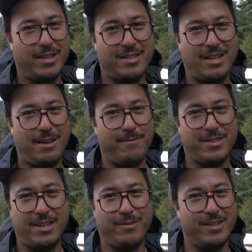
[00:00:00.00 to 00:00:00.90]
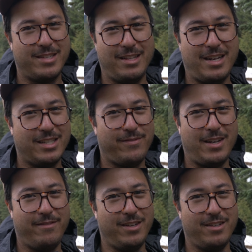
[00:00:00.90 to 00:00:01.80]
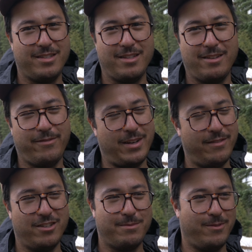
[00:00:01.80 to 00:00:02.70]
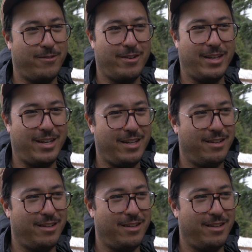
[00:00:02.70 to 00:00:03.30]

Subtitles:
the same as I was the last 5 years and the 5 years before that.